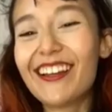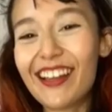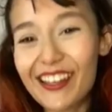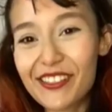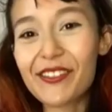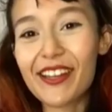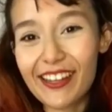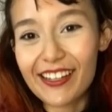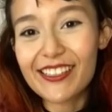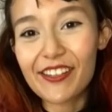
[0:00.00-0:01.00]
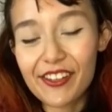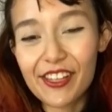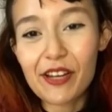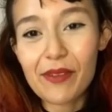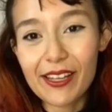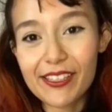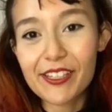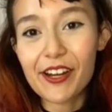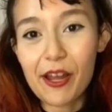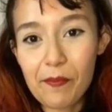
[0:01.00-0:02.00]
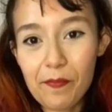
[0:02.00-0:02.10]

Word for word: I do. IG. I announce everything on my Instagram.